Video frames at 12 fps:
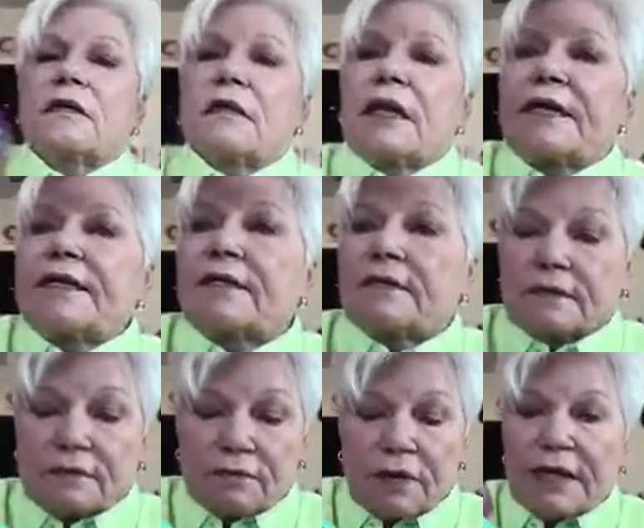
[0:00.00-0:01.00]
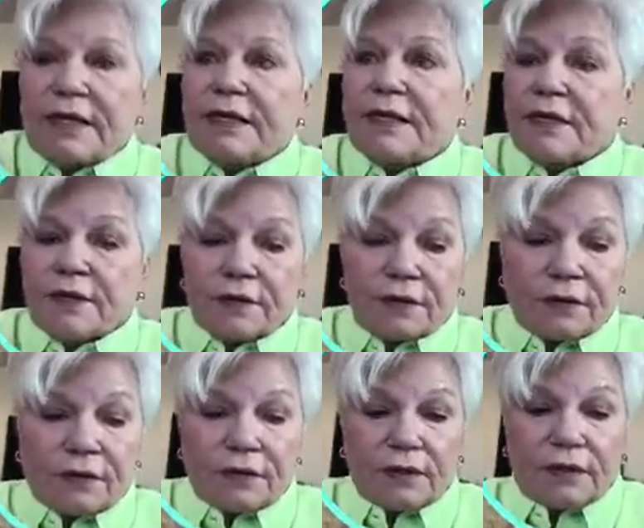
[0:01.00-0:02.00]
like right here,
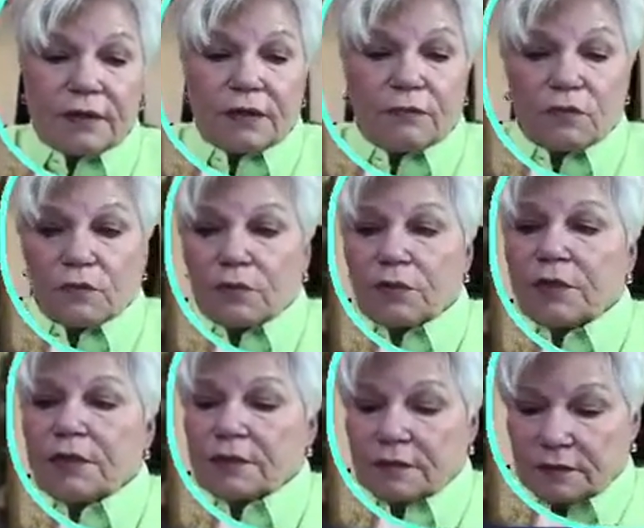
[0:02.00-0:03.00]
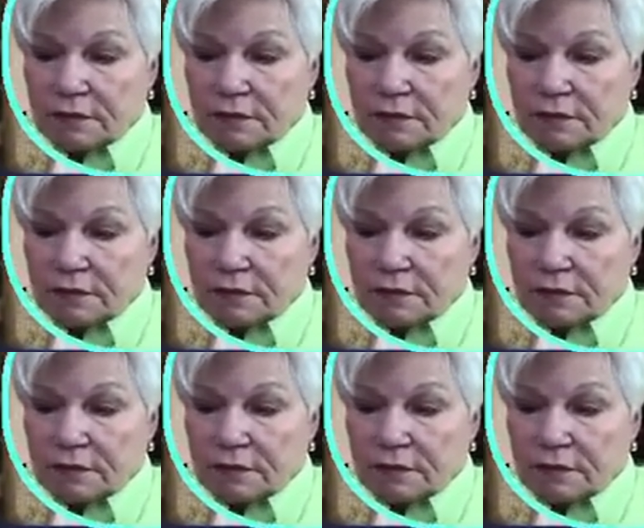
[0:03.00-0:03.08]
I'm gonna put,